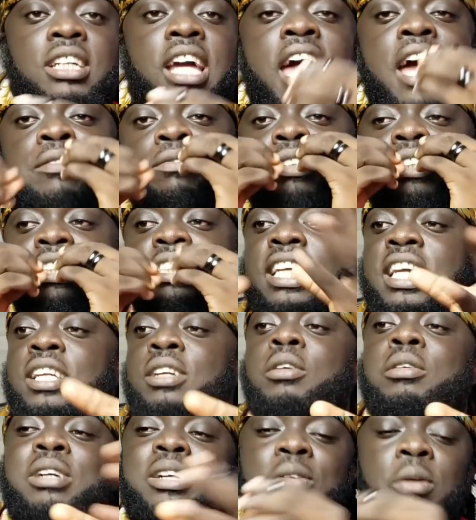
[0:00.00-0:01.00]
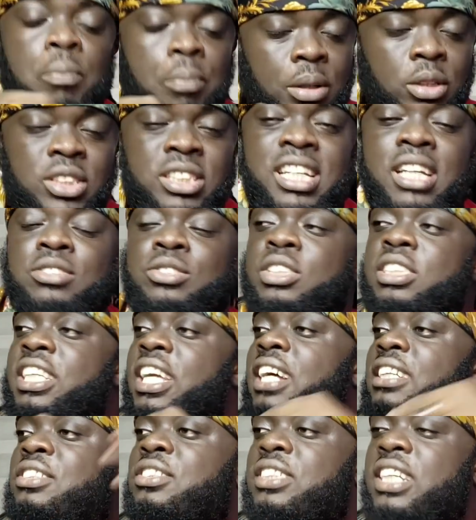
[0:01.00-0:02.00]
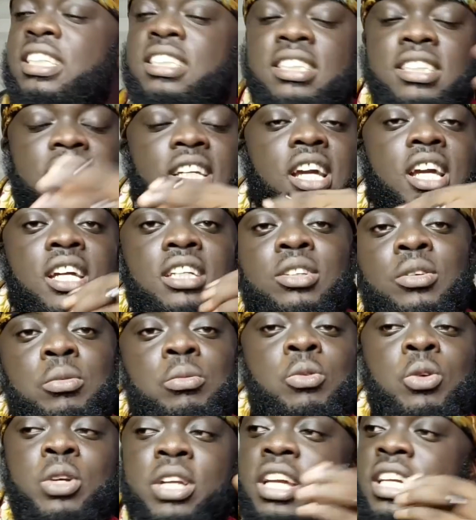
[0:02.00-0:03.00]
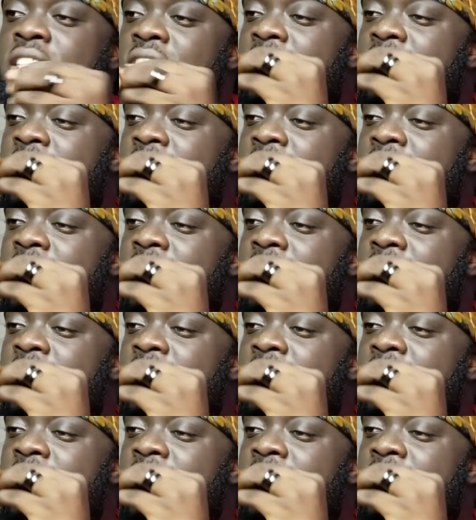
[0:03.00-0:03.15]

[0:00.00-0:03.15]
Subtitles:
Every day, one person you're trendy. No, okay.